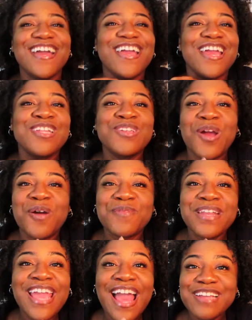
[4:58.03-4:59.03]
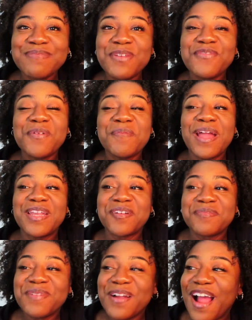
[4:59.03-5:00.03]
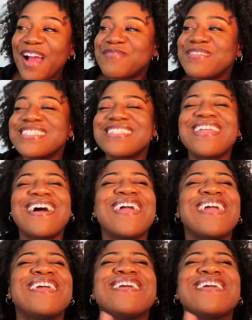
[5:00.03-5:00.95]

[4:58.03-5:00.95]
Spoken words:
And y'all, when he asked me for my number, I was like,